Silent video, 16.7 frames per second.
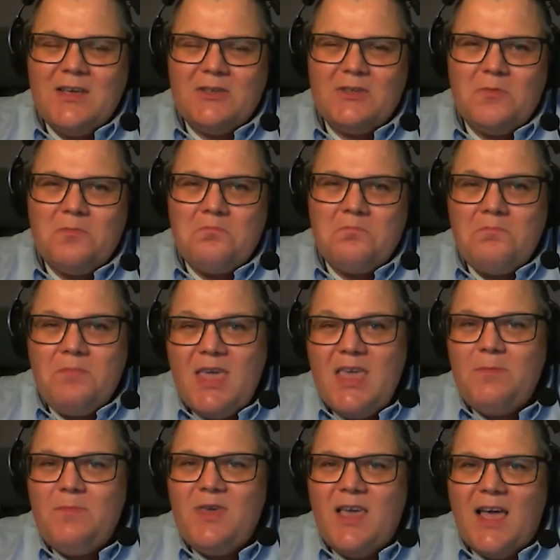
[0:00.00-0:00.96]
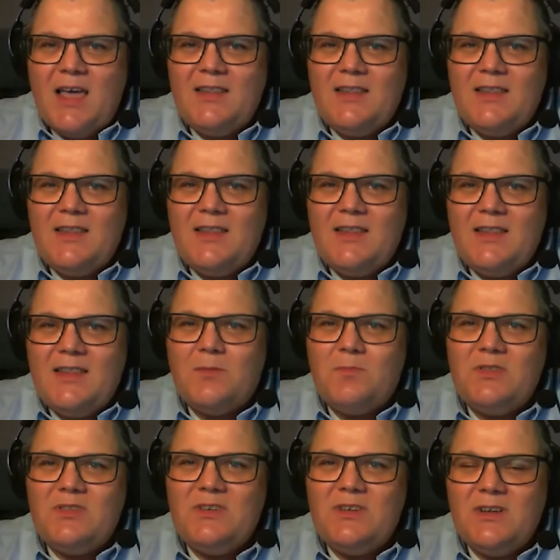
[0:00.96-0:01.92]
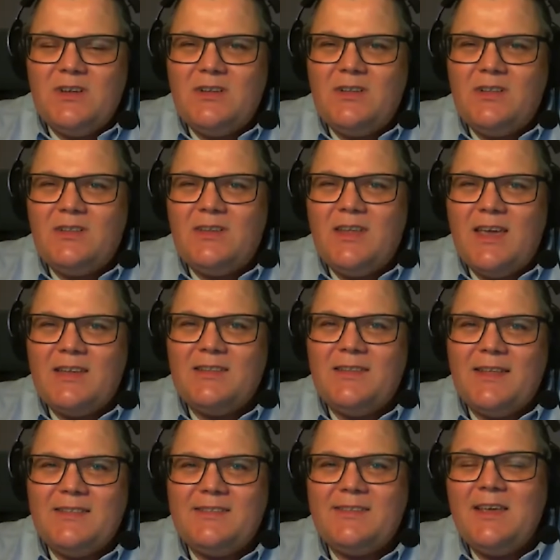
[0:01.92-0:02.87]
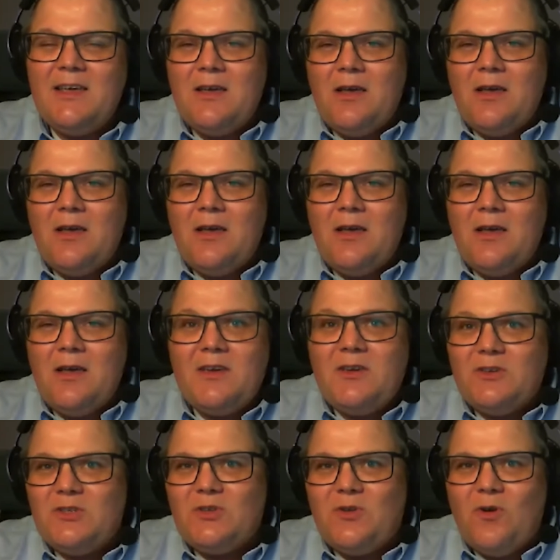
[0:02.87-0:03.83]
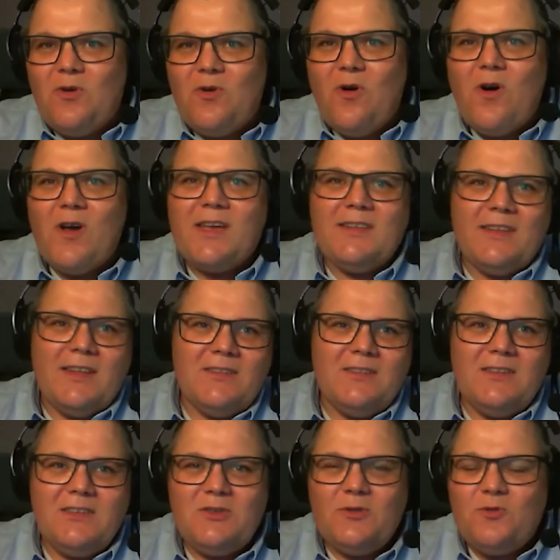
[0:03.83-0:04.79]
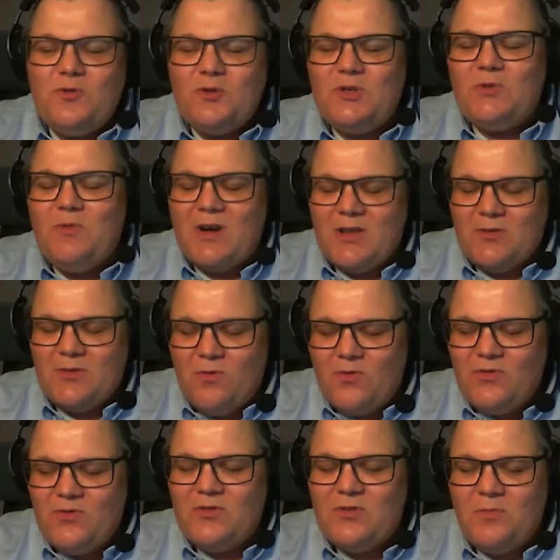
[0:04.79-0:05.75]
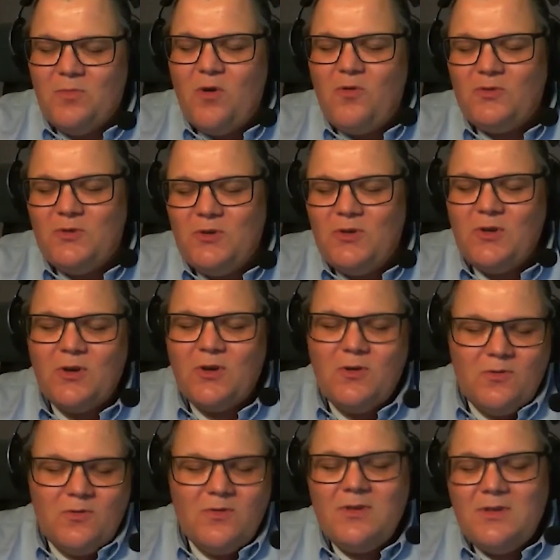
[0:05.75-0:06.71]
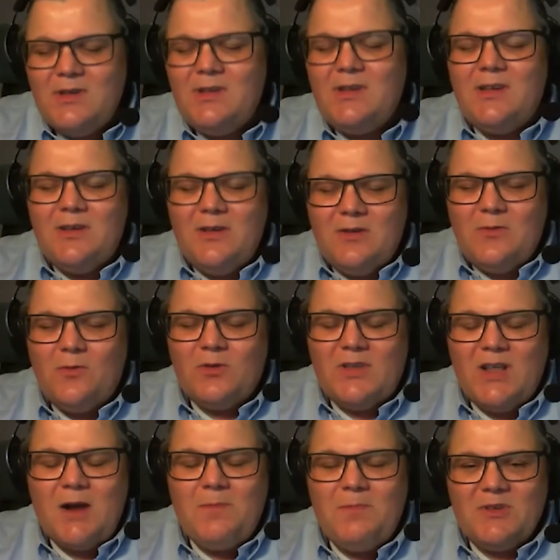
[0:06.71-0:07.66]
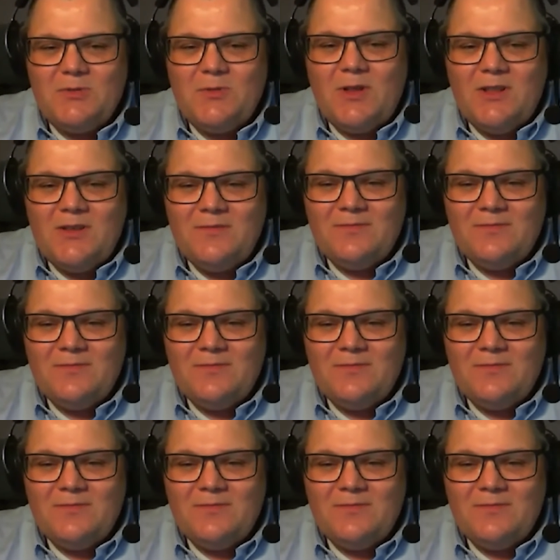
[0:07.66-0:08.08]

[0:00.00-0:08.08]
So maybe adding an extra material there that, like a strong core and then dissolution where you want the bone to grow, could help as well.